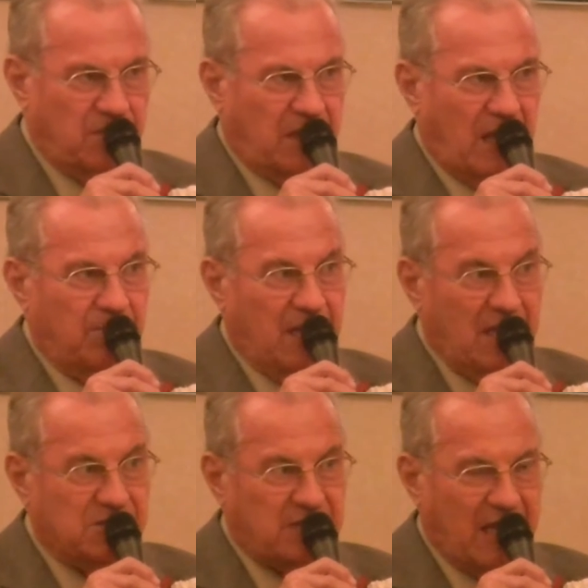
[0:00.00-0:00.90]
became
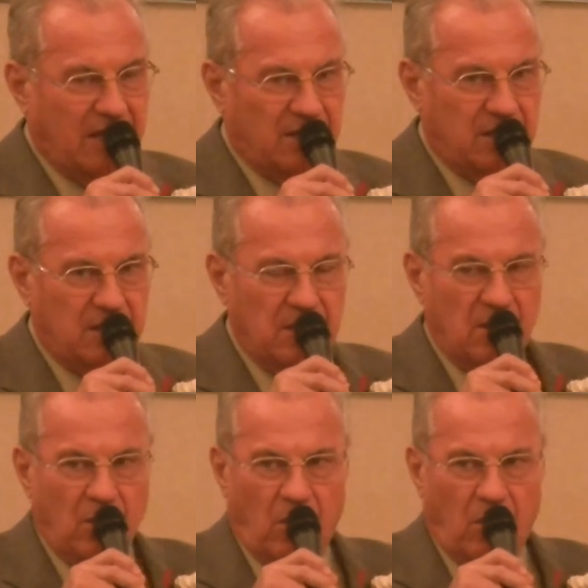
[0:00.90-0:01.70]
East Canton,